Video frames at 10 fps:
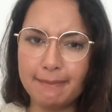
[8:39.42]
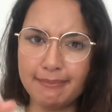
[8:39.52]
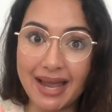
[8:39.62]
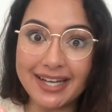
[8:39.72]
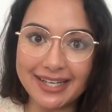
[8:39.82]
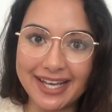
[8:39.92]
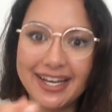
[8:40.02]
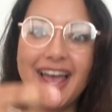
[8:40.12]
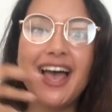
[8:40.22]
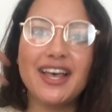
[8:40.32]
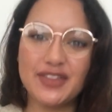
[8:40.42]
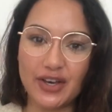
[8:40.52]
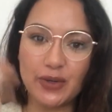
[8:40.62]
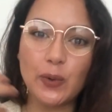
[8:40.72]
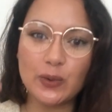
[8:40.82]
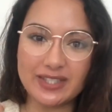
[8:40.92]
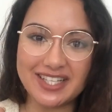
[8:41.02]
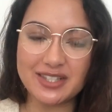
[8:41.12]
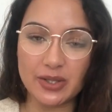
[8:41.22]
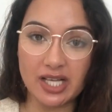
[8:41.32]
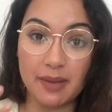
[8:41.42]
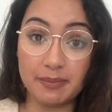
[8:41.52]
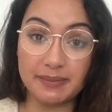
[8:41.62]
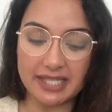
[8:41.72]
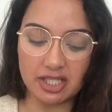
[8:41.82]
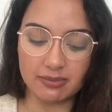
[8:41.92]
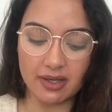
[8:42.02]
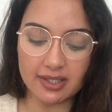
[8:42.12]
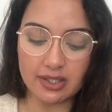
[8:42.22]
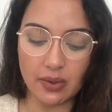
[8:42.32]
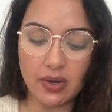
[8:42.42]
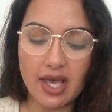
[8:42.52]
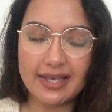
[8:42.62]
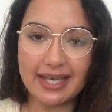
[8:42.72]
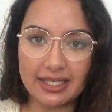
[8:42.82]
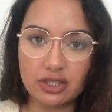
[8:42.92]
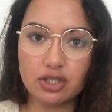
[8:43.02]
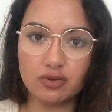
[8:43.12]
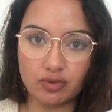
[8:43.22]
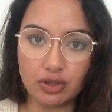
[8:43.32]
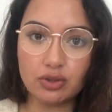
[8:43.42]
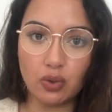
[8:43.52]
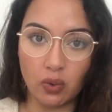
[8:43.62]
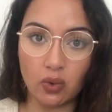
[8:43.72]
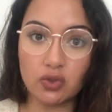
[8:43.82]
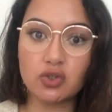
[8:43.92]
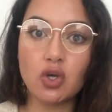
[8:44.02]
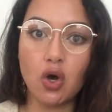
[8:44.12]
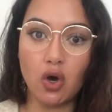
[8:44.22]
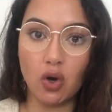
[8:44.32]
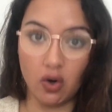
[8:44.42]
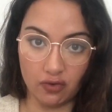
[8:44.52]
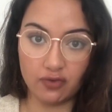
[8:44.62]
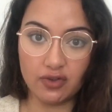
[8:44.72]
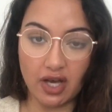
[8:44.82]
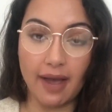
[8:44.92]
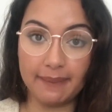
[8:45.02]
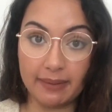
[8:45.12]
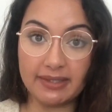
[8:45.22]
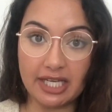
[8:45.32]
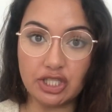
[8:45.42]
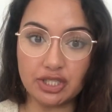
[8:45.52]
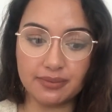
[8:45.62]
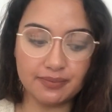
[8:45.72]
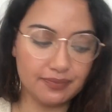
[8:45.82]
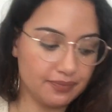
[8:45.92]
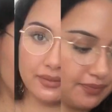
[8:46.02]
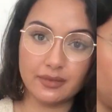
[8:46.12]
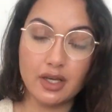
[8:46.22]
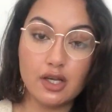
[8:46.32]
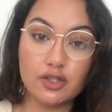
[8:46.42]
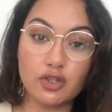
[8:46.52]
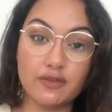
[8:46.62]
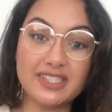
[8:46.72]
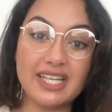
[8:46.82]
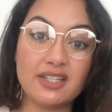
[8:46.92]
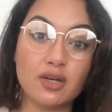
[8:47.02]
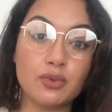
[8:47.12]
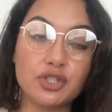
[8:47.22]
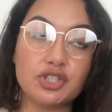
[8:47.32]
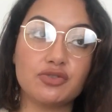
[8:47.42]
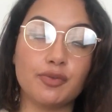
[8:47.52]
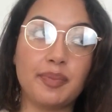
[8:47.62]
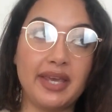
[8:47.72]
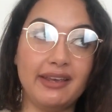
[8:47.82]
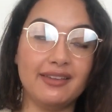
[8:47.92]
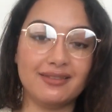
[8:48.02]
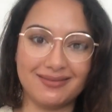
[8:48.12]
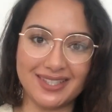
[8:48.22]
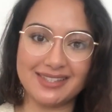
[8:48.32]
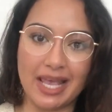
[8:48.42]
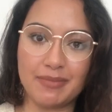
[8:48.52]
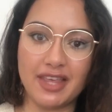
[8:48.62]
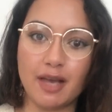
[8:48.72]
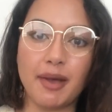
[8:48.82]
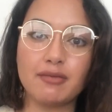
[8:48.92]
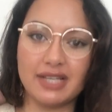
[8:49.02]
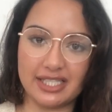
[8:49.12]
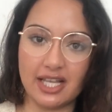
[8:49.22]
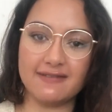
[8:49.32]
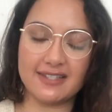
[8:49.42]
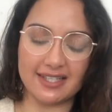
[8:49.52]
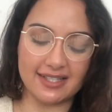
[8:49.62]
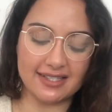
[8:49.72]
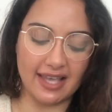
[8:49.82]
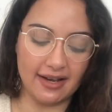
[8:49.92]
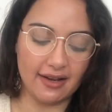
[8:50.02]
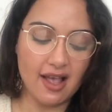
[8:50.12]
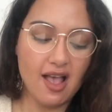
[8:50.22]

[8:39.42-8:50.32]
melanin that causes those hyperpigmentation marks. So getting to the root cause of the hyperpigmentation. So obviously I don't want to just repeat the same thing about resurfacing the skin,